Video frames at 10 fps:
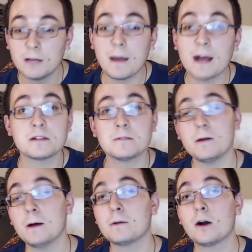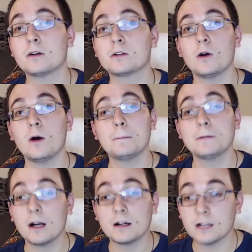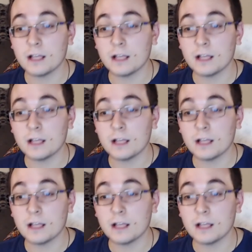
Madison Bumgarner go up there